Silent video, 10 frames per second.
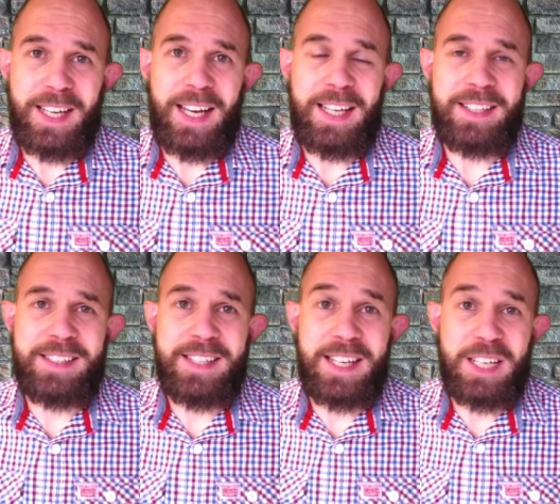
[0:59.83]
And
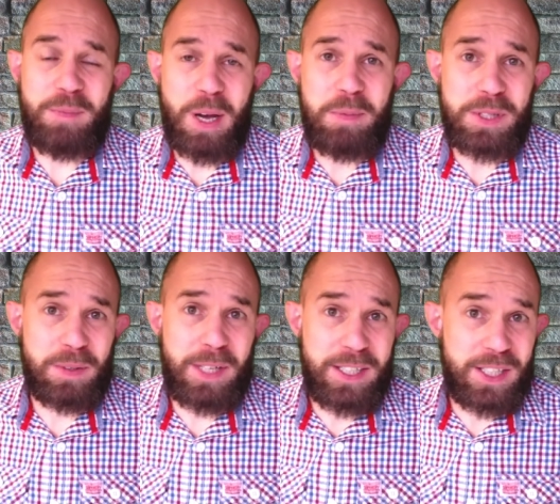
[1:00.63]
then in a moment,
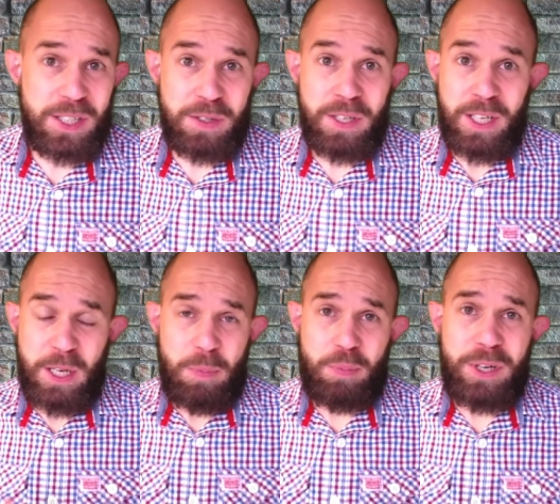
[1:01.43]
I'm going to
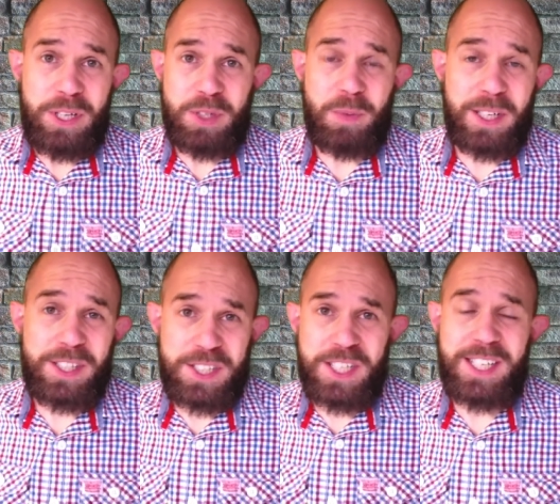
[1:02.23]
preach, and we're going to
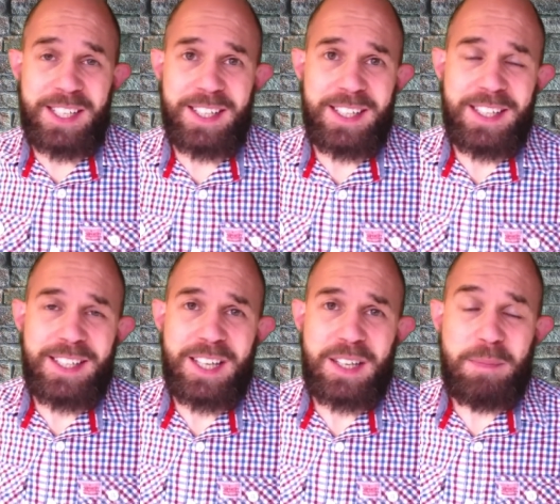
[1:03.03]
see
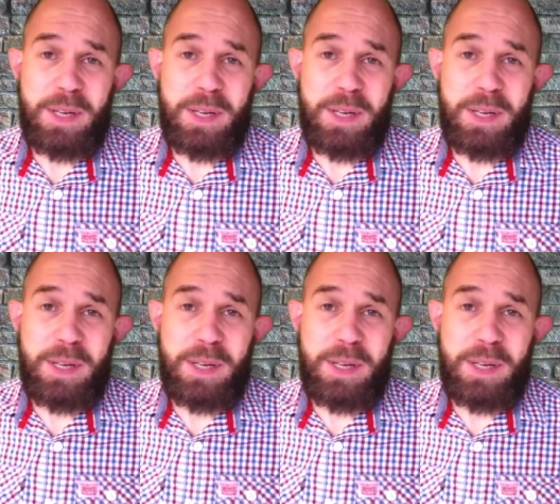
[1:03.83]
the